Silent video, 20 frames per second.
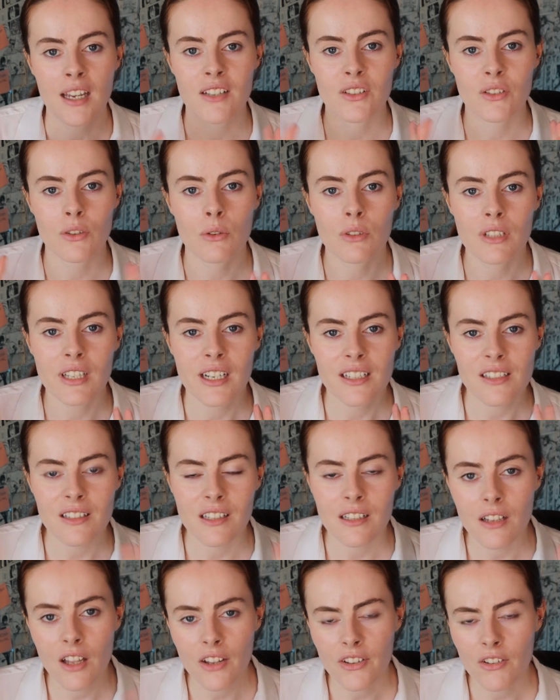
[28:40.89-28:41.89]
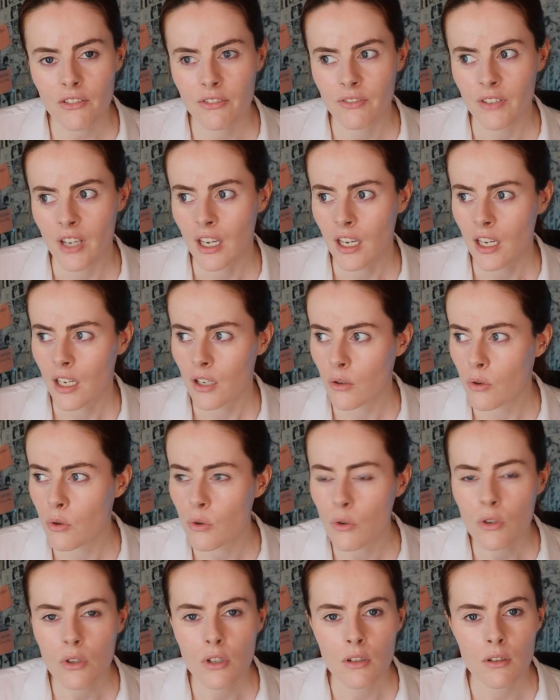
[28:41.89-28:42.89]
So there's a lot of
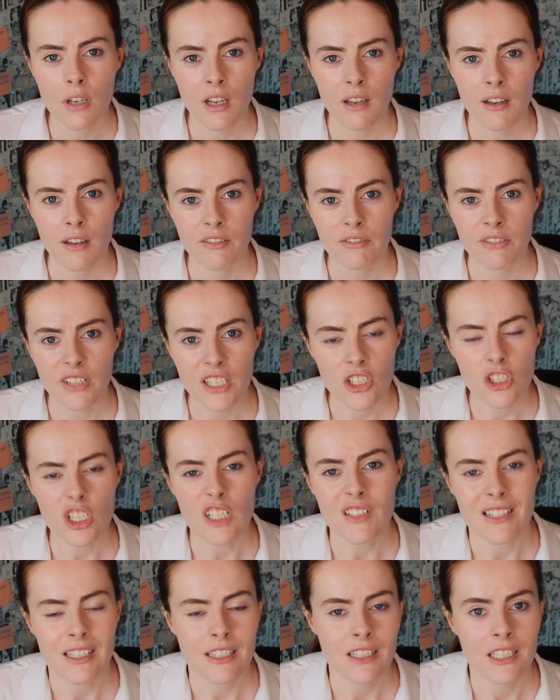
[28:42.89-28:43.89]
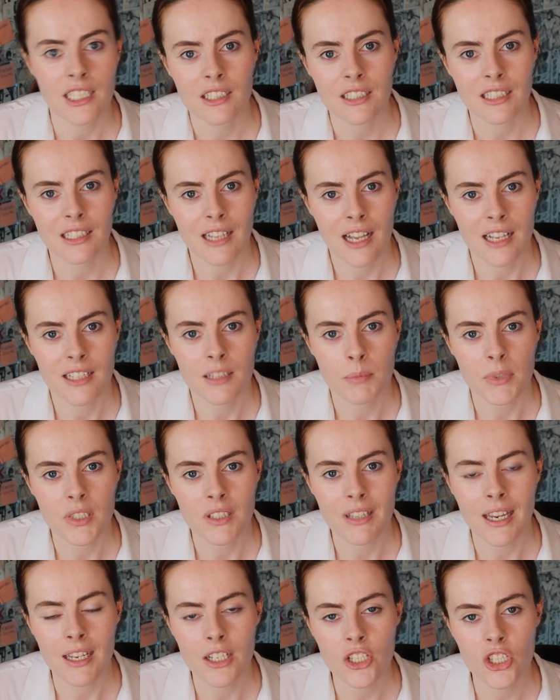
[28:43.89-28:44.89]
cool features in here that has
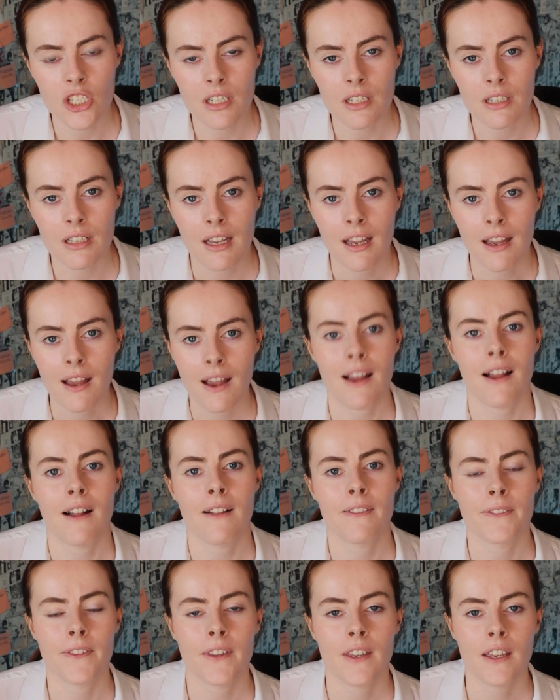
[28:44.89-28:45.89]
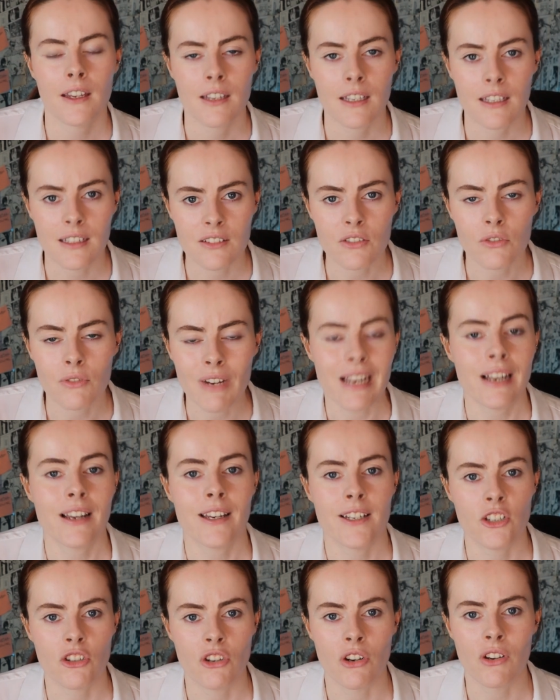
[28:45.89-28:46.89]
potential, and it's
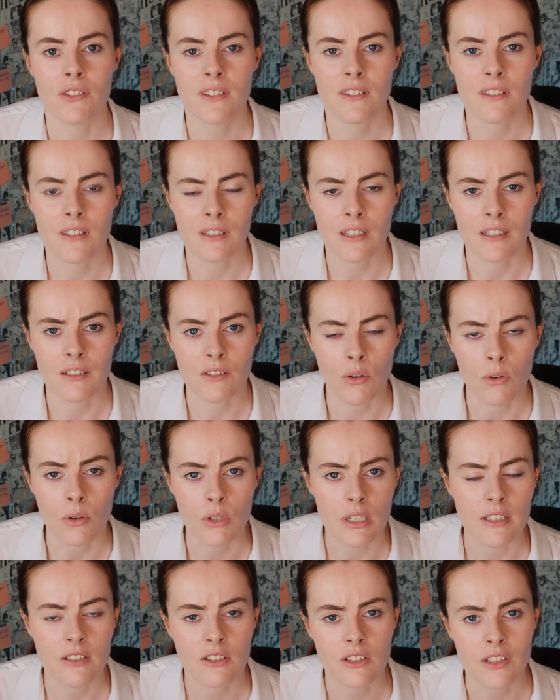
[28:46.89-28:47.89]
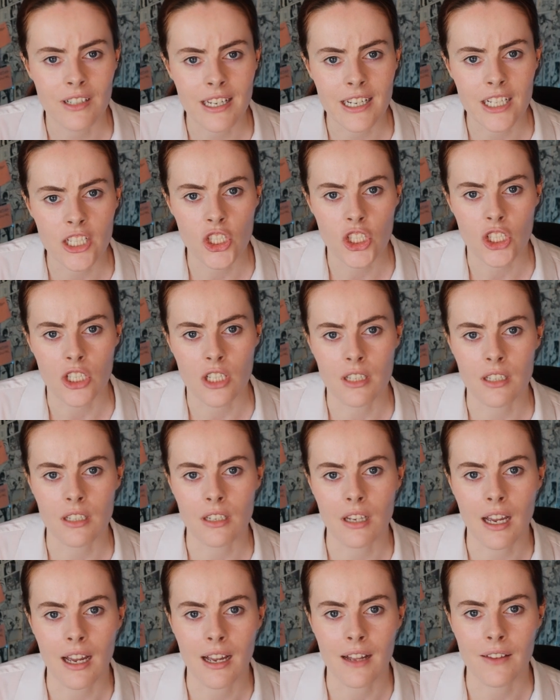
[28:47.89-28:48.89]
really just this whole
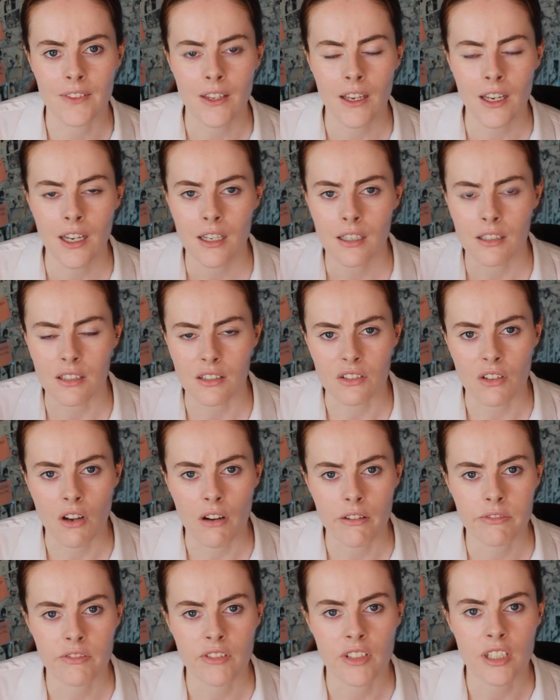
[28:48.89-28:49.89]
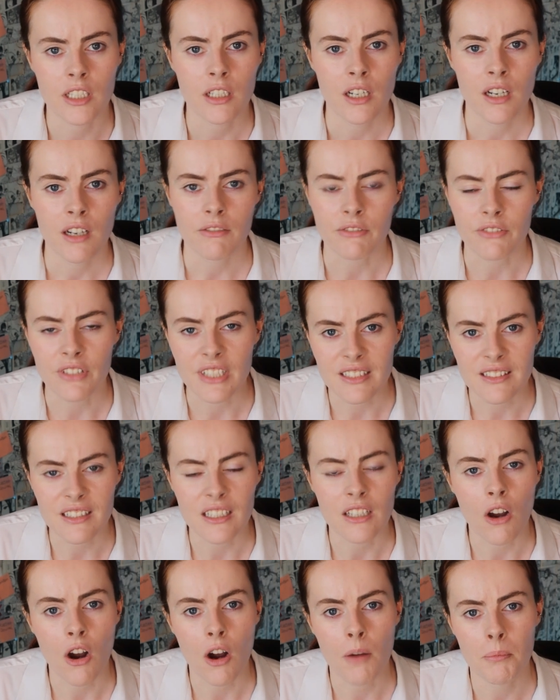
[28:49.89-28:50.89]
installation and the software
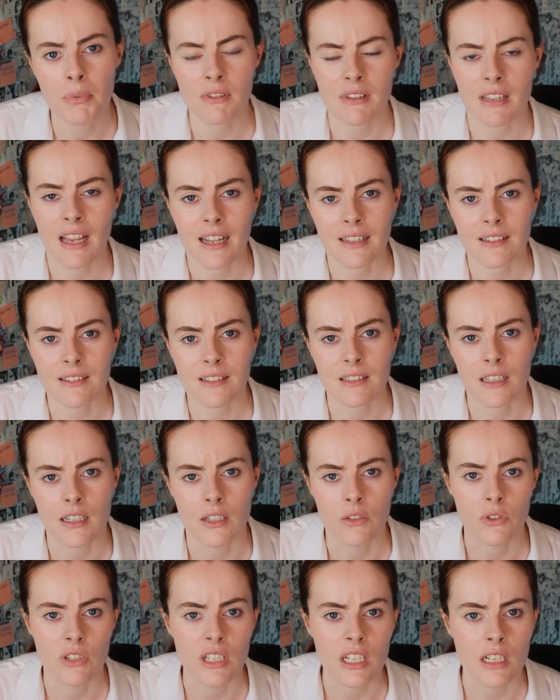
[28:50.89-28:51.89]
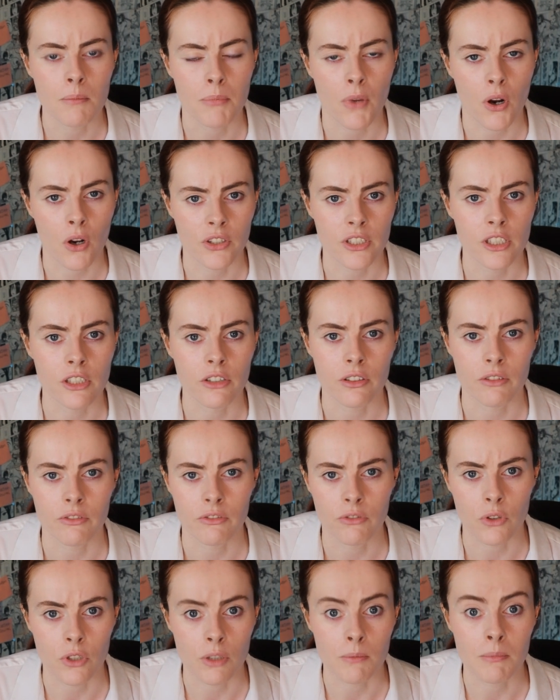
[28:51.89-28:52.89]
freezing up that's a real bother
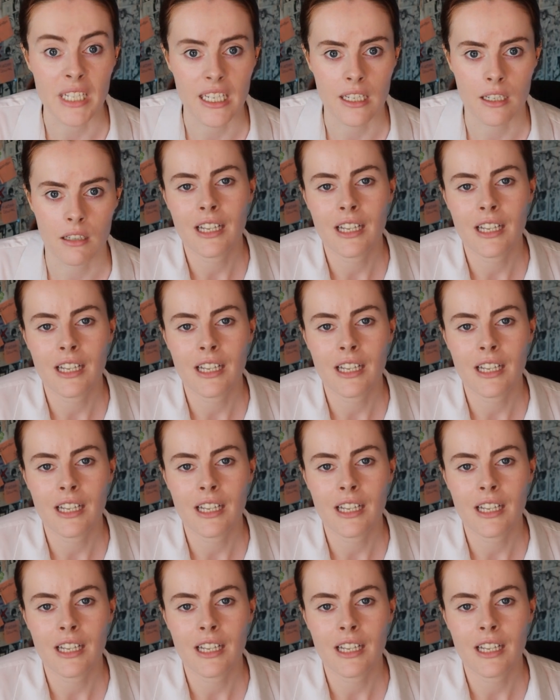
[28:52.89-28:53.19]
for me.